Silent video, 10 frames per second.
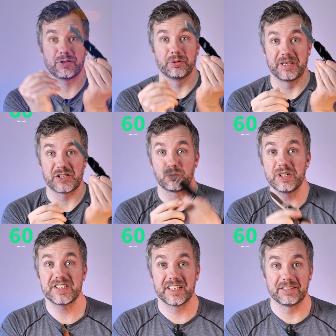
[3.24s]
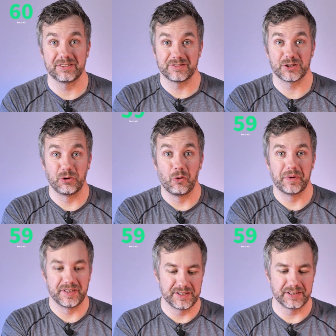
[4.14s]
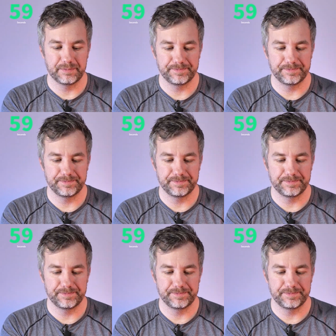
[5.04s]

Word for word: I've got my Swiss knife to open the